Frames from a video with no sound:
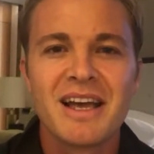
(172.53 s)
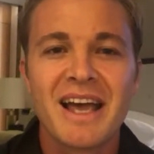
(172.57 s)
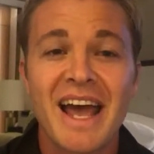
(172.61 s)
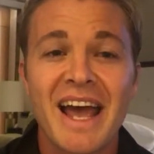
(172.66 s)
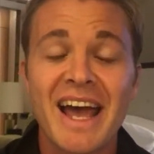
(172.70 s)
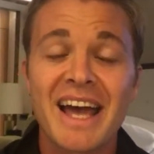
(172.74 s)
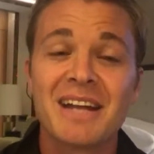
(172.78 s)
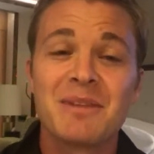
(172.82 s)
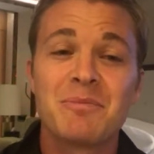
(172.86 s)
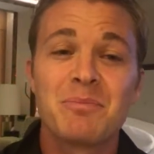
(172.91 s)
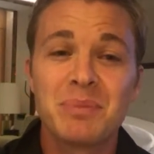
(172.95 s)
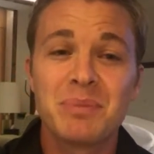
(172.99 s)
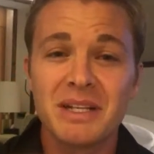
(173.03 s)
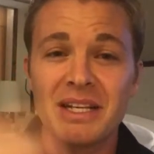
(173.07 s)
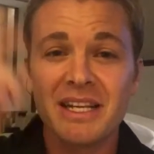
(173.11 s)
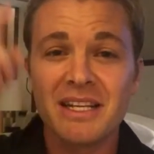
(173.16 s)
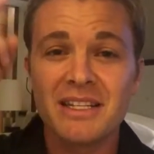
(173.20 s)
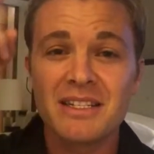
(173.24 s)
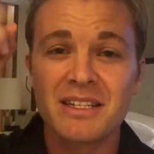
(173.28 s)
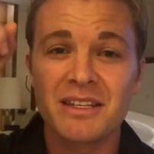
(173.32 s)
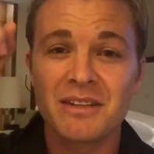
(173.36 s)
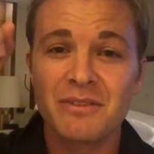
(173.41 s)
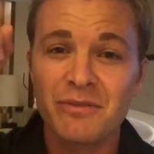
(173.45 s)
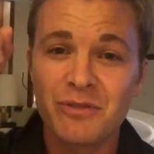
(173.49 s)
And
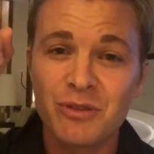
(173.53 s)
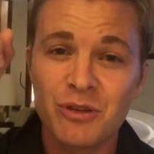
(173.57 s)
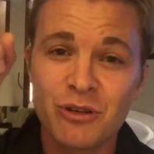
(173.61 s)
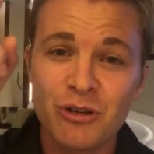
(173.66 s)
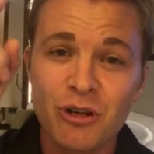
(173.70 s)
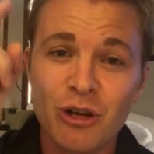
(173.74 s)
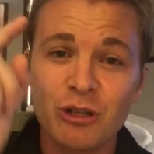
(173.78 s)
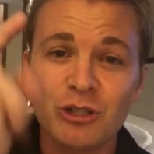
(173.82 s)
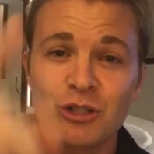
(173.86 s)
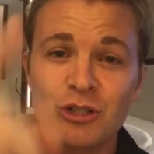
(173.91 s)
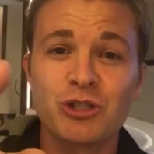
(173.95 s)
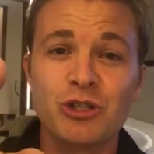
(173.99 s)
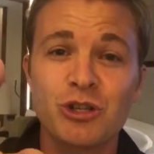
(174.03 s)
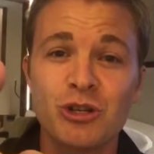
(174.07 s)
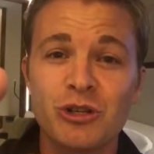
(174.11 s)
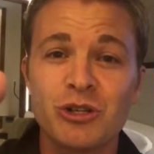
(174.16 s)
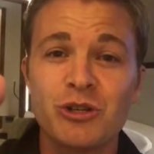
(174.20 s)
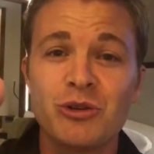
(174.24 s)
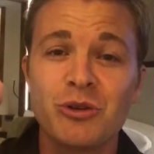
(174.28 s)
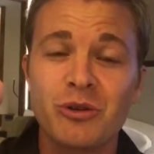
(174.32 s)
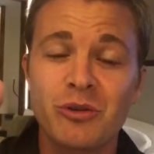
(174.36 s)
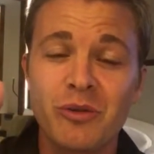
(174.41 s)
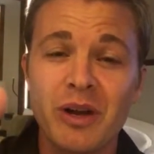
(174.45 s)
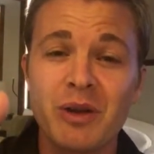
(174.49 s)
please, if you're not sure
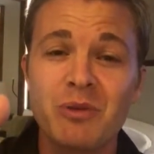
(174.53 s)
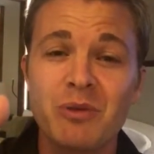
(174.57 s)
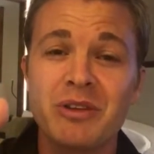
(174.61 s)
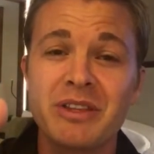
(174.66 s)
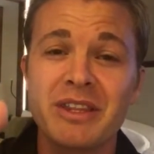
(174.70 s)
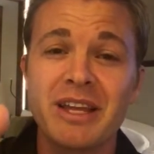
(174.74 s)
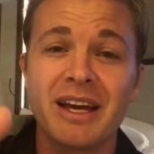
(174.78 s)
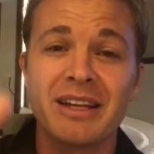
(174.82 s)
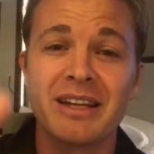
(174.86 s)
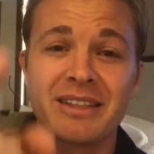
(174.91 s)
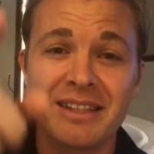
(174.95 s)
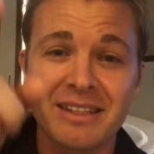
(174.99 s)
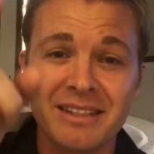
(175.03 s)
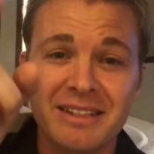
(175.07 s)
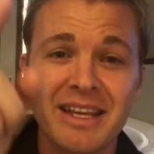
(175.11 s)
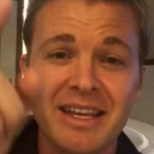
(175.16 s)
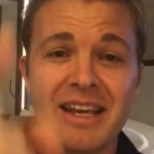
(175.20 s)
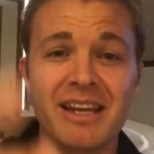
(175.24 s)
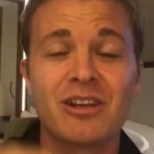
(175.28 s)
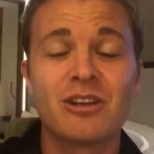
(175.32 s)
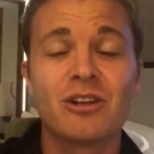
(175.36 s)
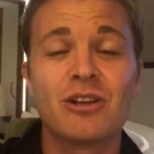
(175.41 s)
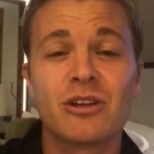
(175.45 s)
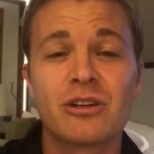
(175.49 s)
you agree with that, then
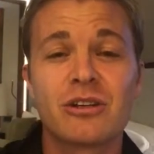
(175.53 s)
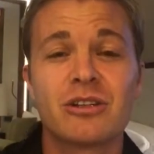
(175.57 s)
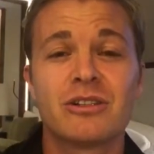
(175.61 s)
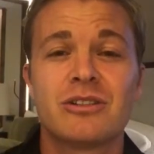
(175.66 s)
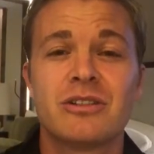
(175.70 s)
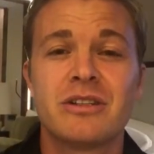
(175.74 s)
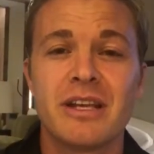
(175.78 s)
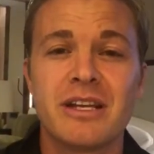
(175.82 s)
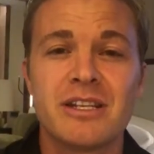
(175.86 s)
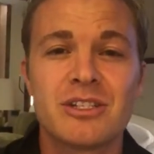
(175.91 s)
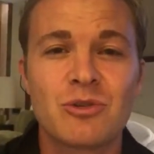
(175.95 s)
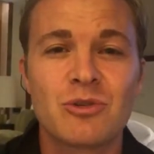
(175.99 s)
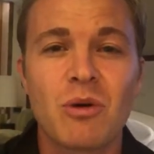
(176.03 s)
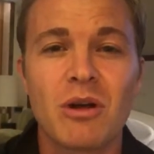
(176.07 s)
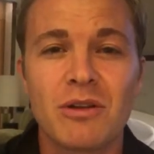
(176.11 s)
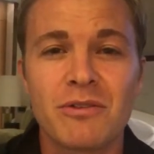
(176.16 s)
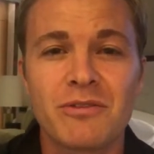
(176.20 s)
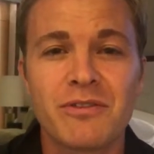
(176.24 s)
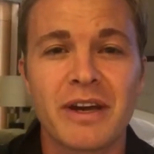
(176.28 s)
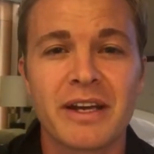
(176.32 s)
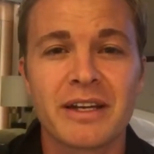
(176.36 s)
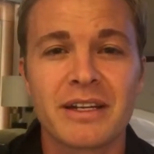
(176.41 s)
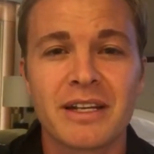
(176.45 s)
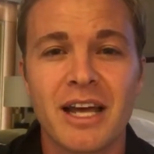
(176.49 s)
take a look at today's
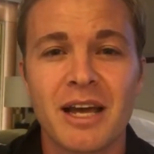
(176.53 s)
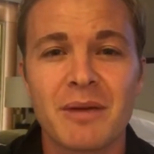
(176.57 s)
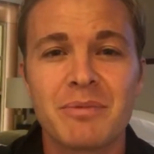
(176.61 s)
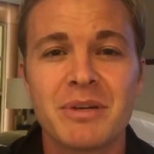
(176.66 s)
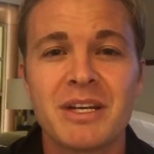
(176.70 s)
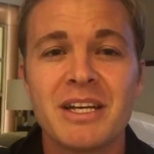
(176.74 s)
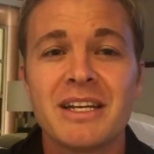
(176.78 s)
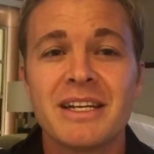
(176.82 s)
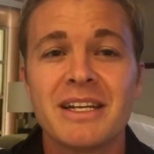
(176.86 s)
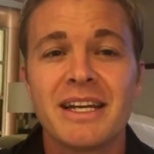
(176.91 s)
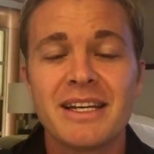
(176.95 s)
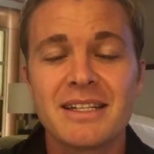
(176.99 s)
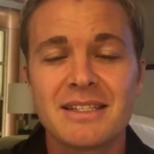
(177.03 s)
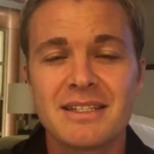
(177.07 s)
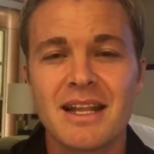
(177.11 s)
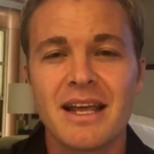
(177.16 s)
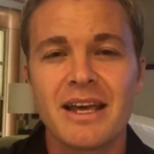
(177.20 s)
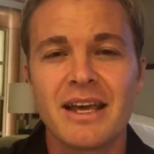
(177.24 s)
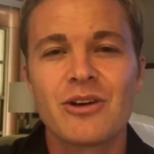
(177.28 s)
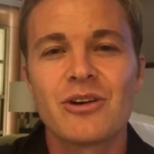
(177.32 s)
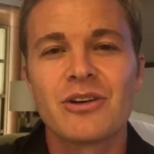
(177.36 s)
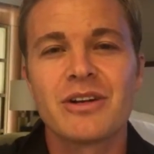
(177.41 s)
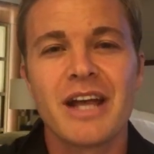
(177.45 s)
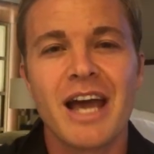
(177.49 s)
qualifying lap. It's
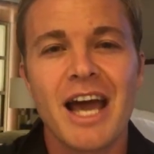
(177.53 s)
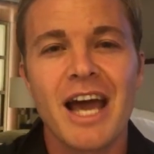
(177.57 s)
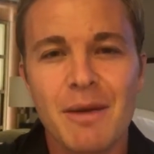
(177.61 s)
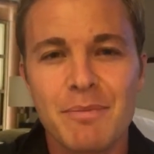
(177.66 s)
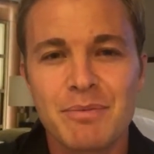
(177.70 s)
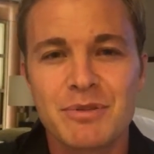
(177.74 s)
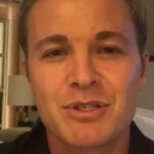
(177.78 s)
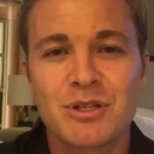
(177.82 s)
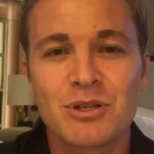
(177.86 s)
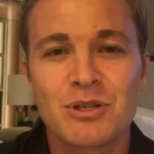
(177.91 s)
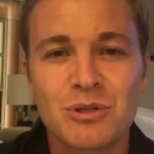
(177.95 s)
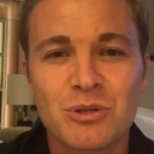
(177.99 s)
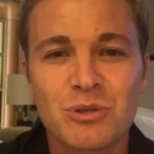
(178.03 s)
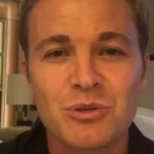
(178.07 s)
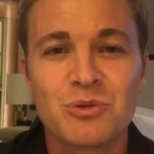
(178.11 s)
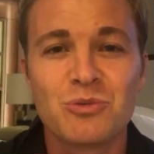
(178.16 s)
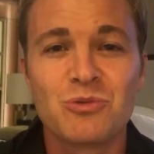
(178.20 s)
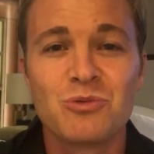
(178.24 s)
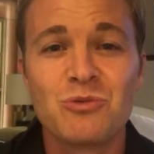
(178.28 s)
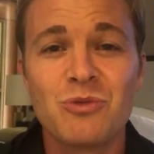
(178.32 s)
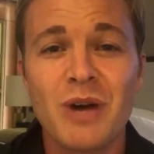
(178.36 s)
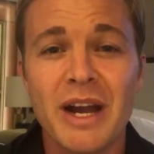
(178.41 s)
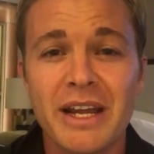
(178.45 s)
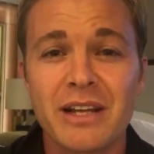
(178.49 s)
like on absolute
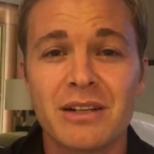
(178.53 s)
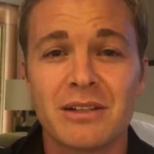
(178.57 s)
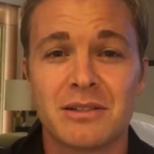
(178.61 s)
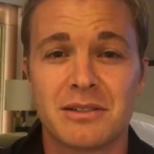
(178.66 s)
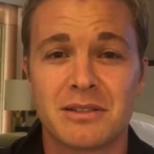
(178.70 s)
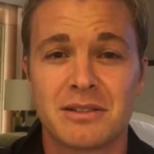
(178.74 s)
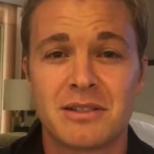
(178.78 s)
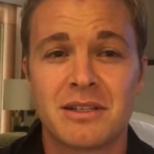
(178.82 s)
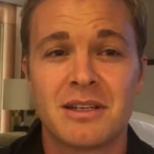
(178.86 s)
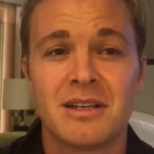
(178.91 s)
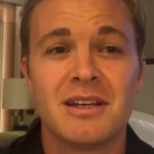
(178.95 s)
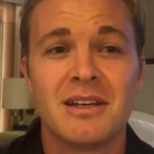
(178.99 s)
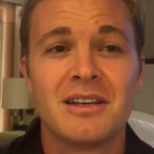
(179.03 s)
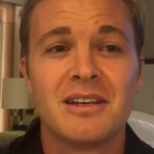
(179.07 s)
rails.